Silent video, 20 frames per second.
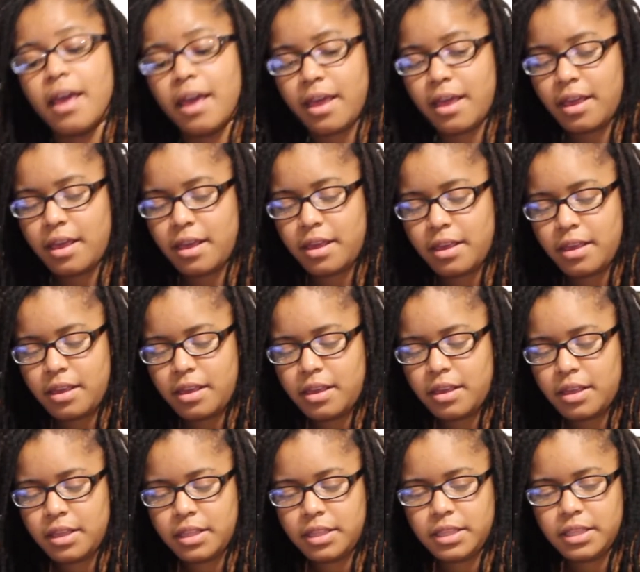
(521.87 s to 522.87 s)

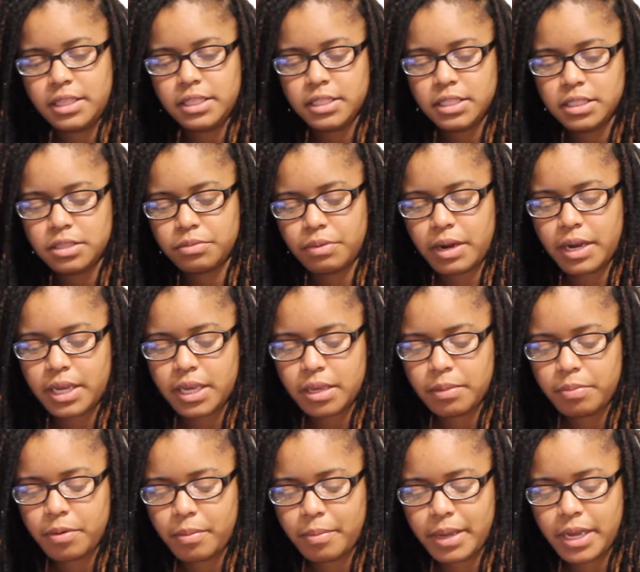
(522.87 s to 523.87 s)
And this is where I
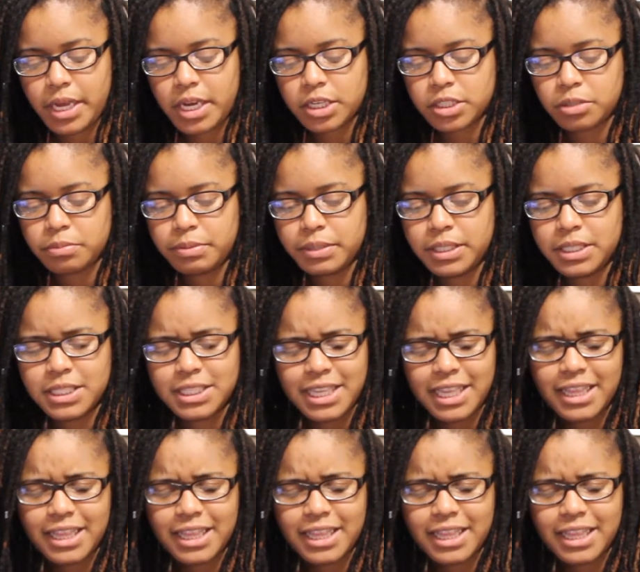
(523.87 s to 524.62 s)
keep all my extra pieces.